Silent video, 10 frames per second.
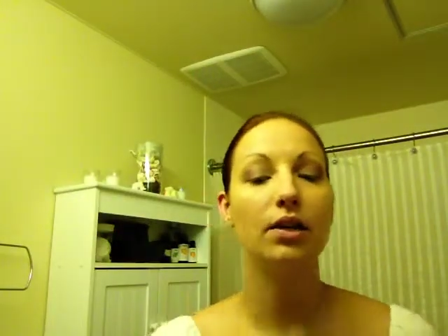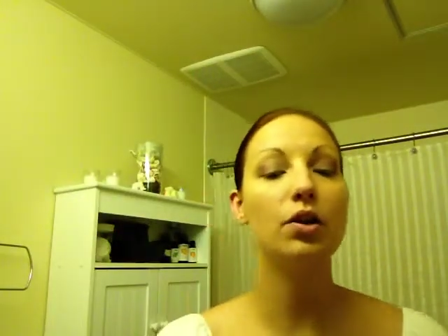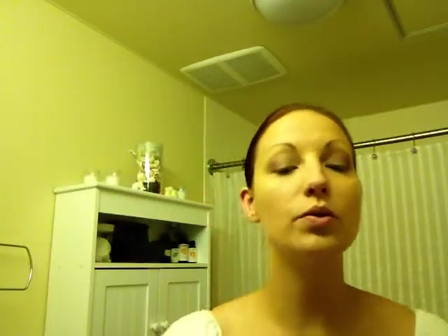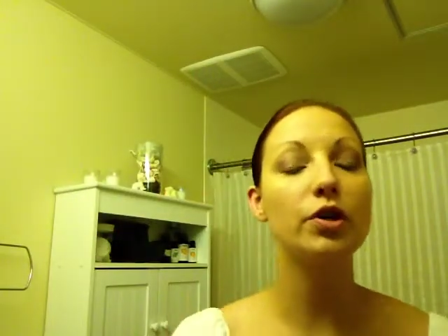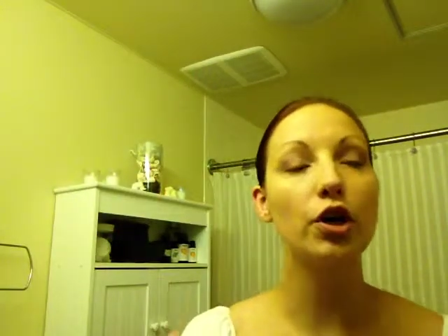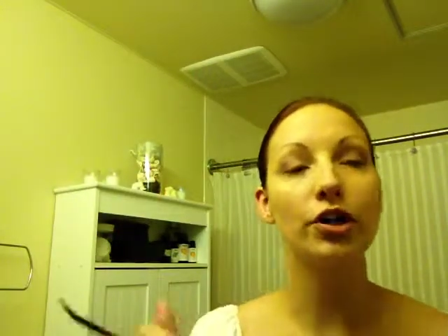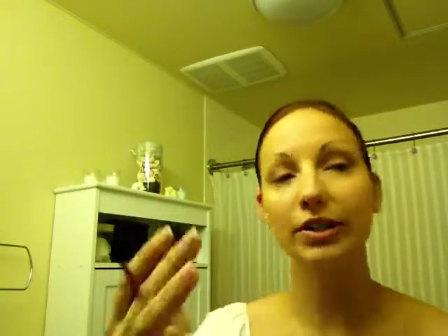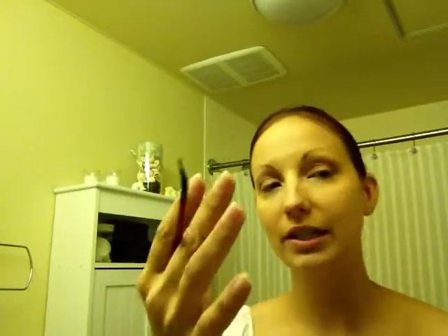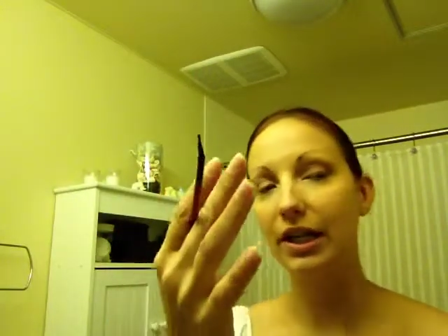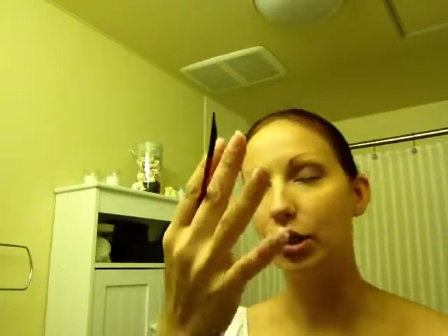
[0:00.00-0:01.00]
Goes
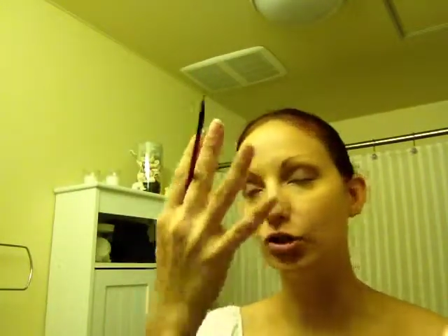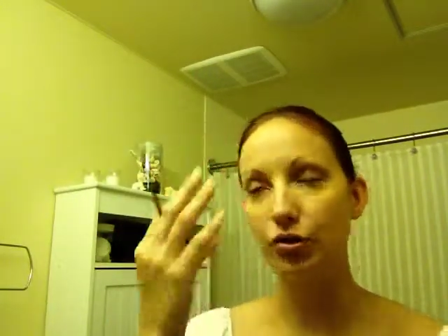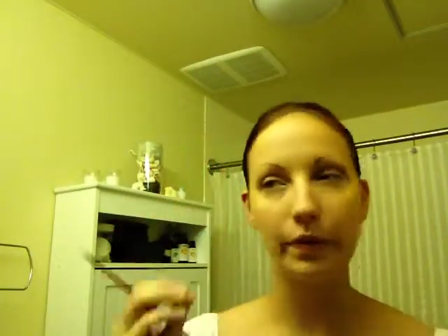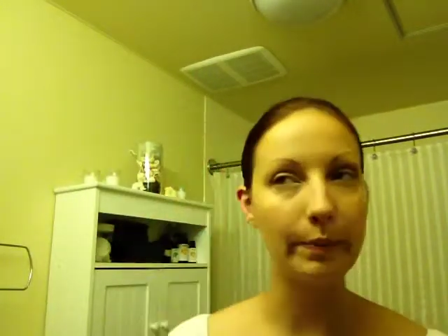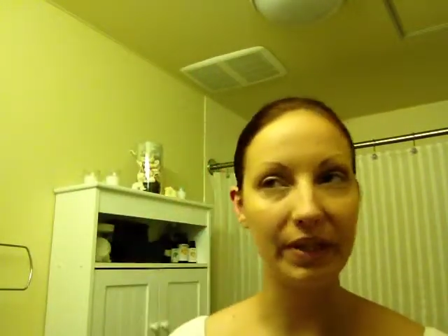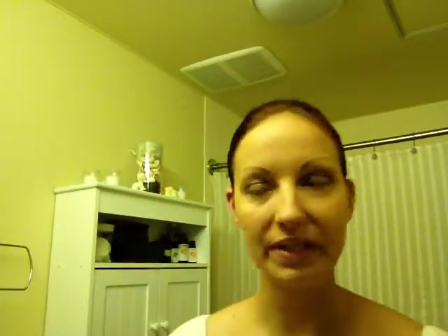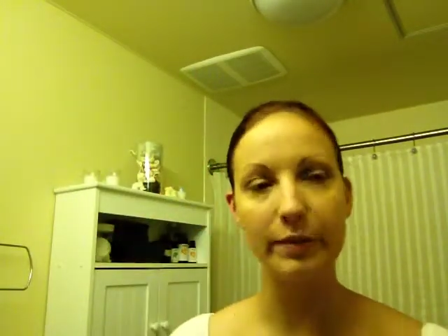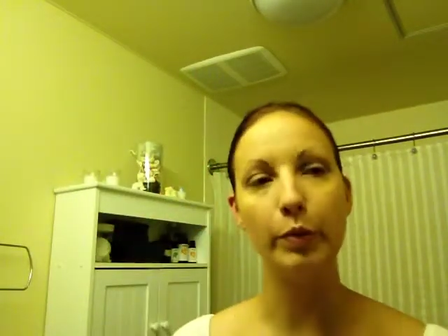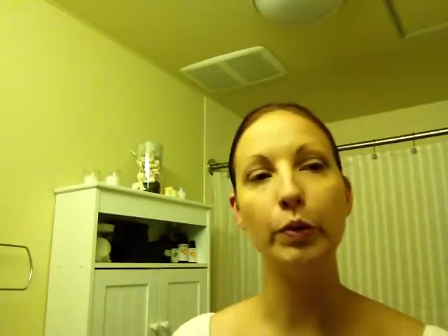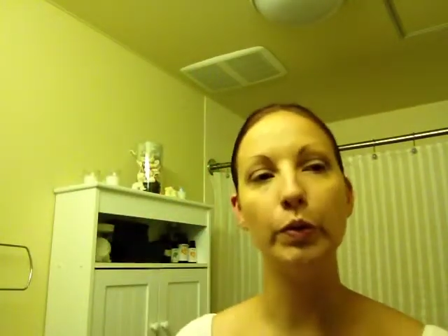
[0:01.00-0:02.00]
on extremely
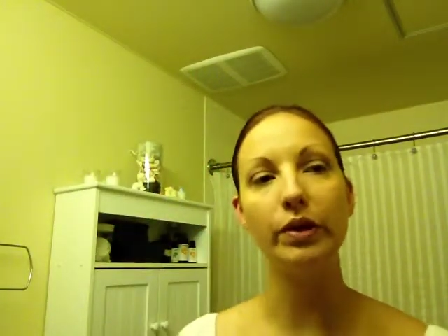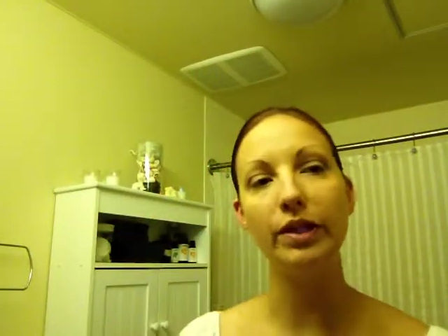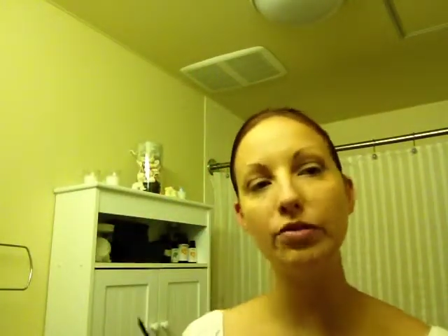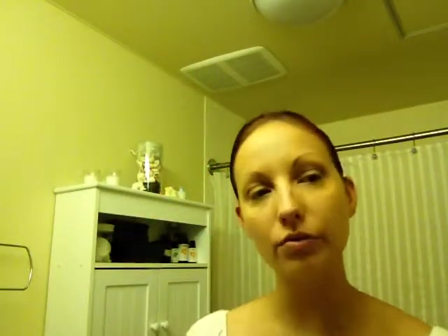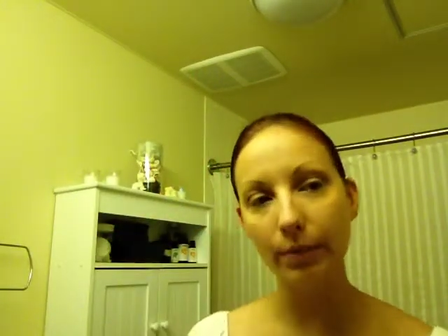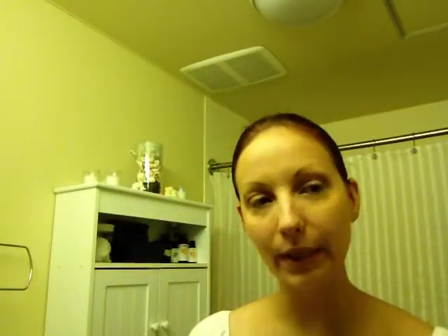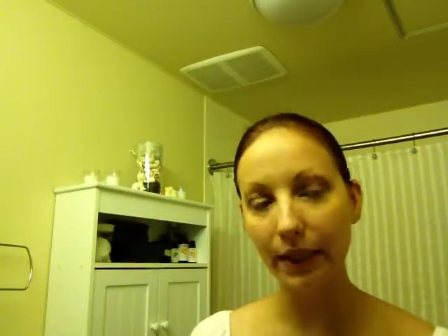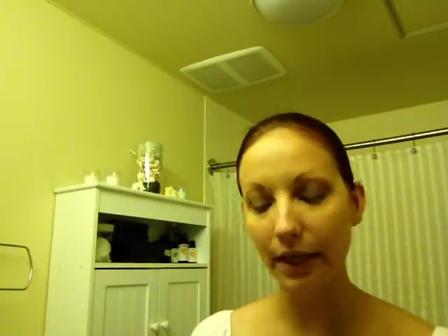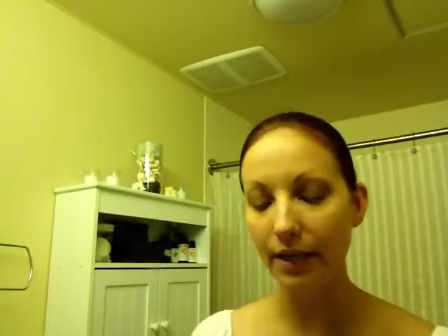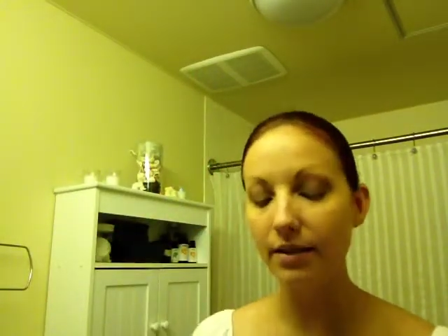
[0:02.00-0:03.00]
smooth, extremely
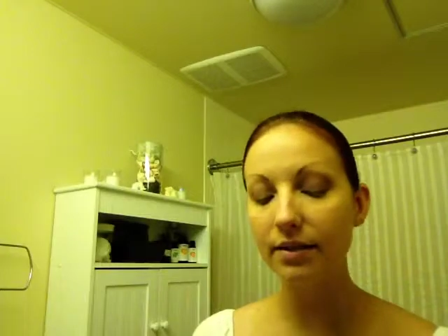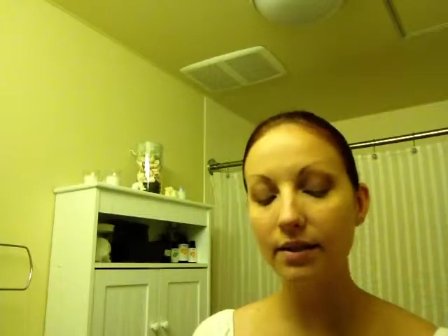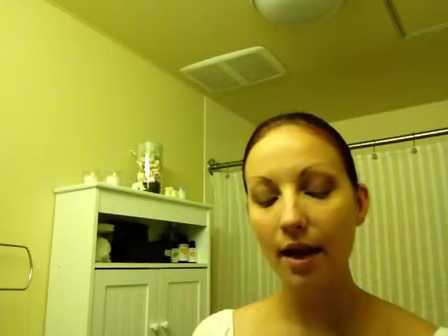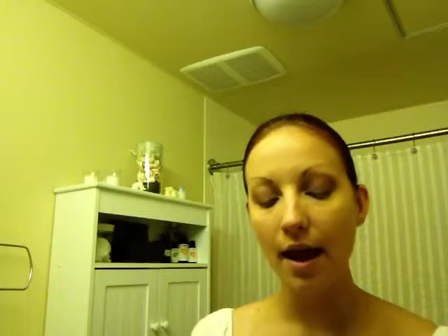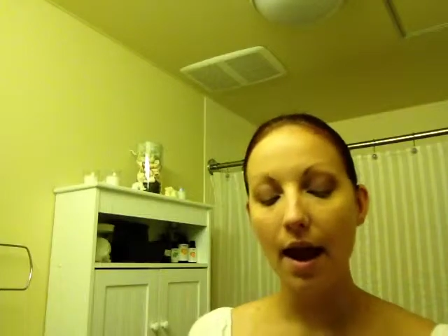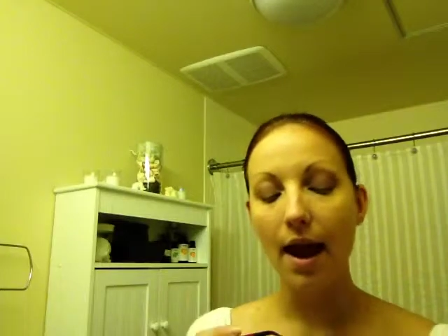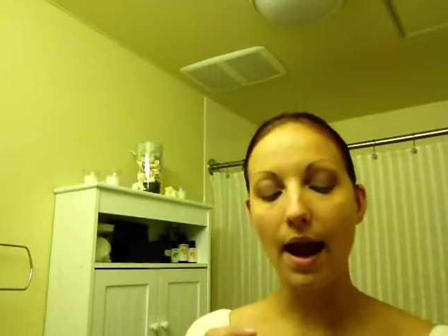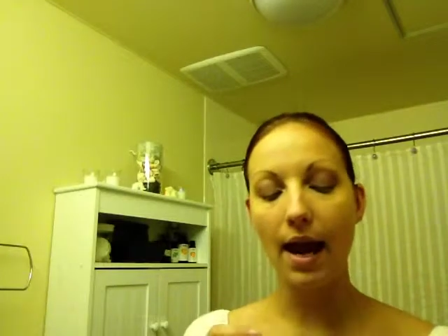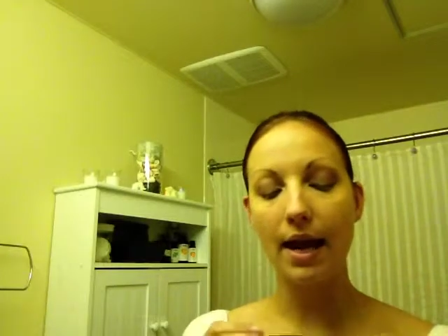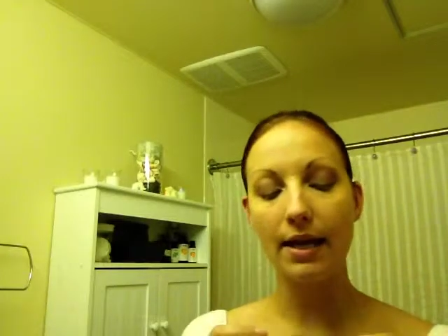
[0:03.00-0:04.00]
nice,
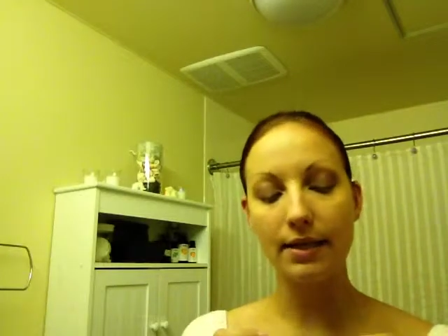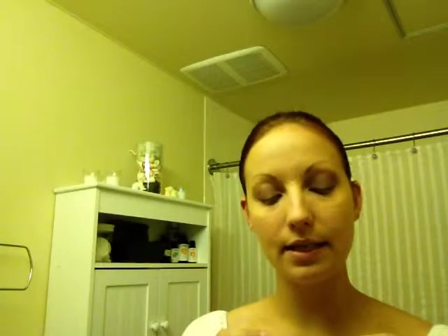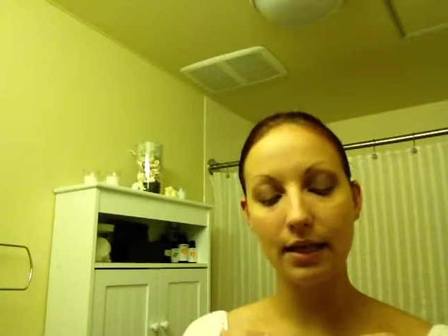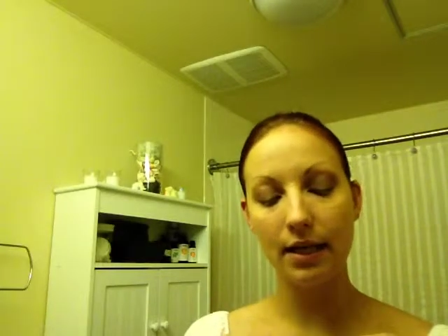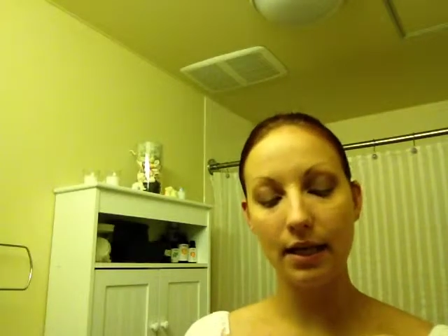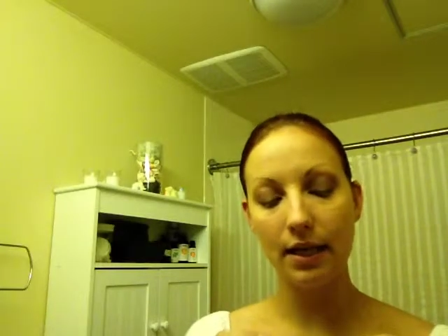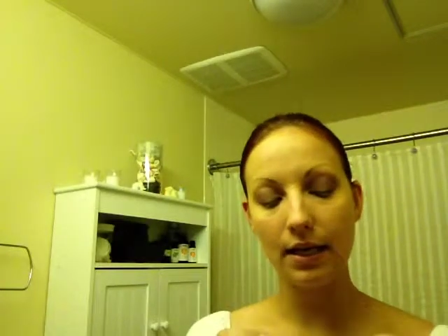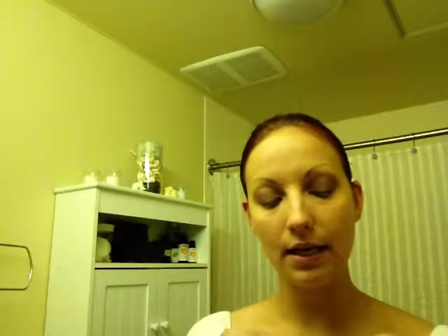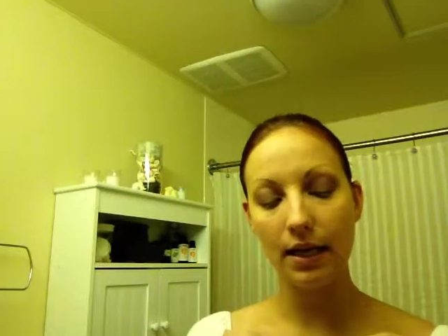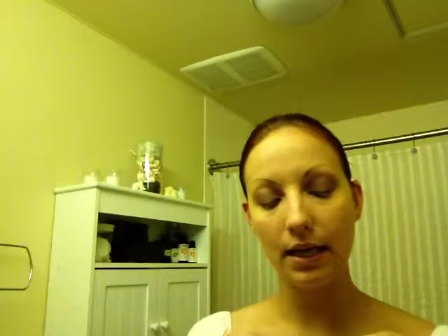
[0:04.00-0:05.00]
and
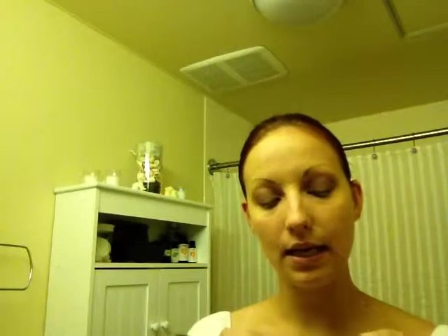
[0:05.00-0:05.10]
then